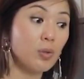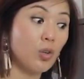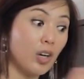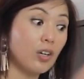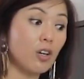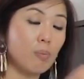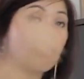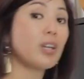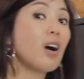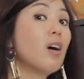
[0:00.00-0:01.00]
but you're going to go
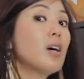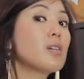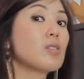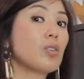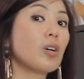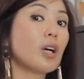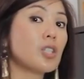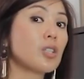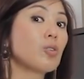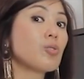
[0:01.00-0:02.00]
pretty high, so you're going to
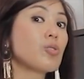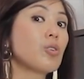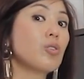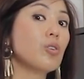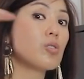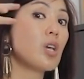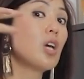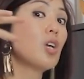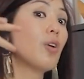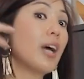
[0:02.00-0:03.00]
actually also use
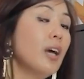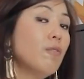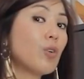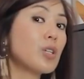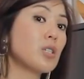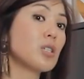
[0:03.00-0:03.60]
your head voice,